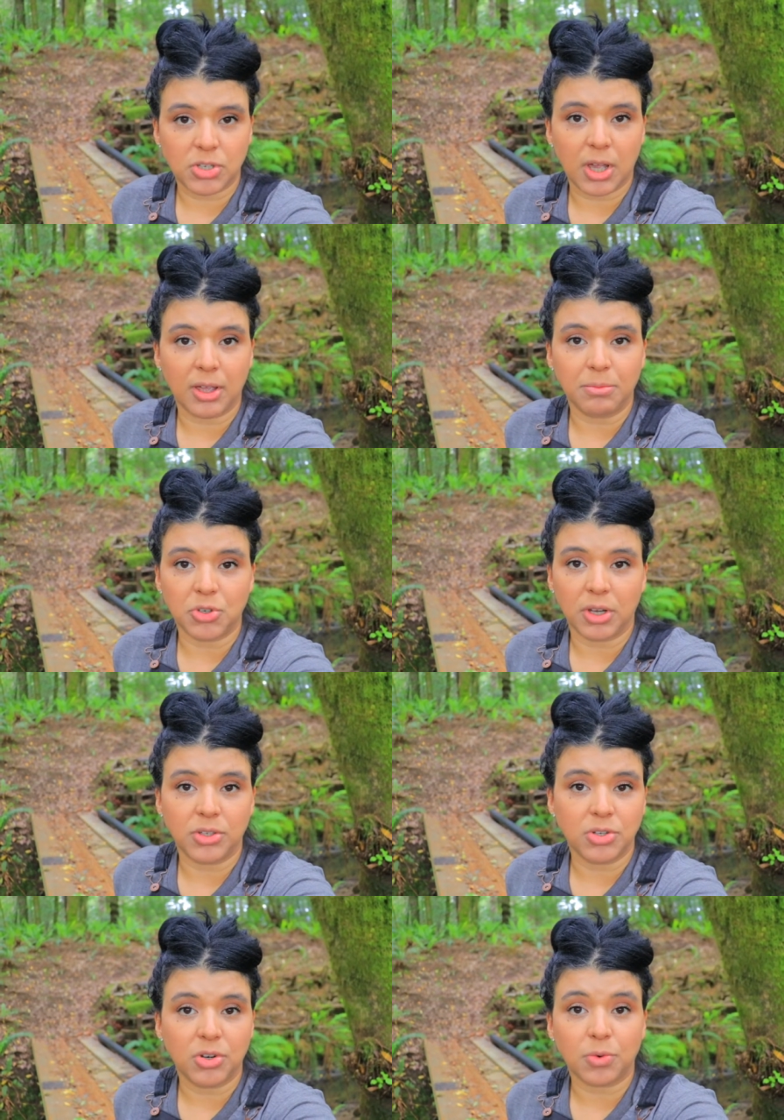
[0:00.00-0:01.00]
time
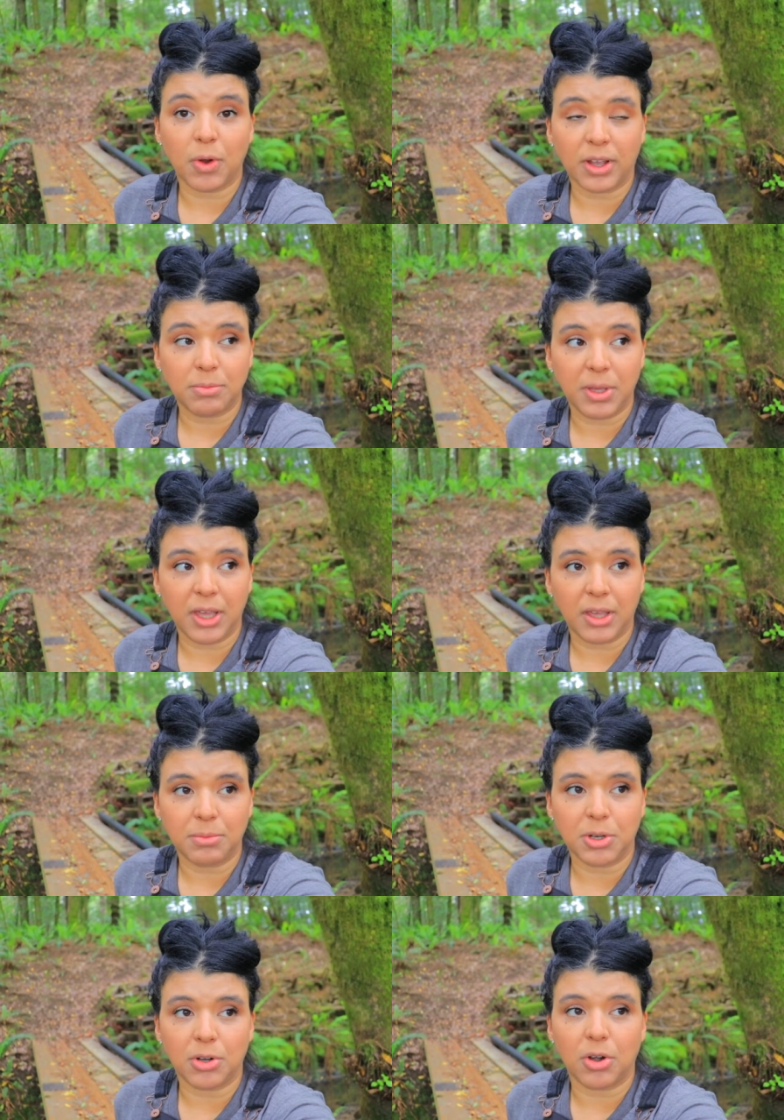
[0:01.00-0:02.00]
trying to correct
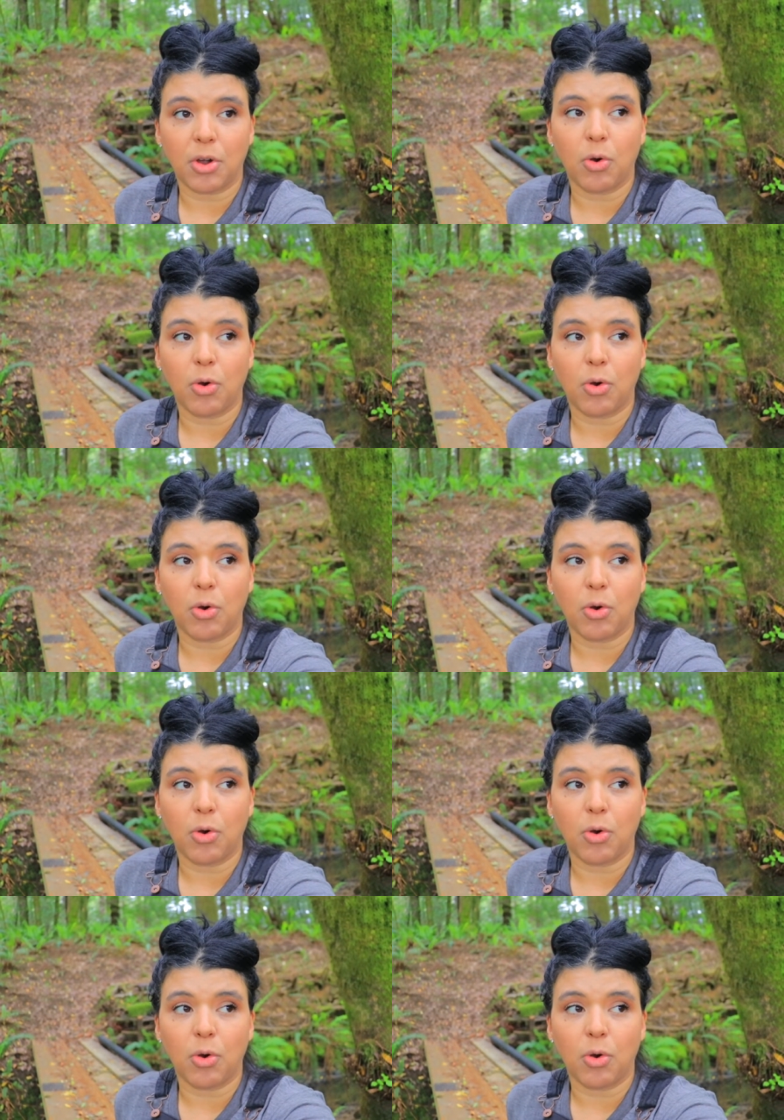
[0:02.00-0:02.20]
behavior